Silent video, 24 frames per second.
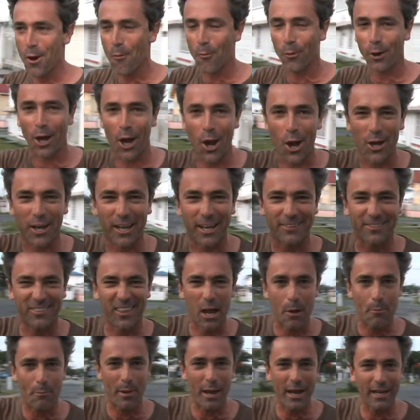We're gonna get
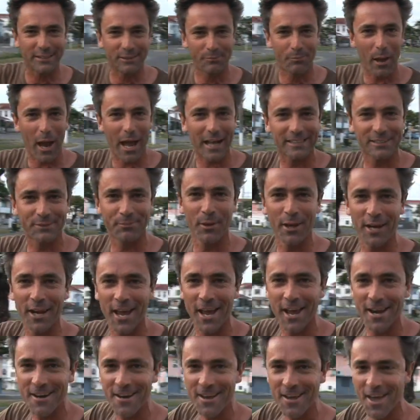their best batsman
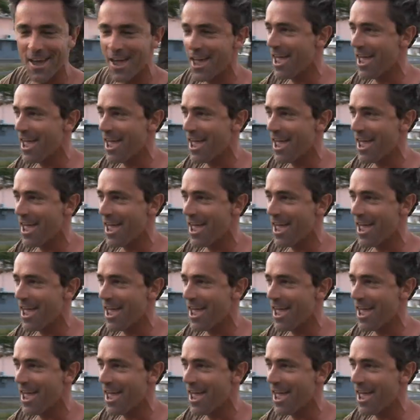in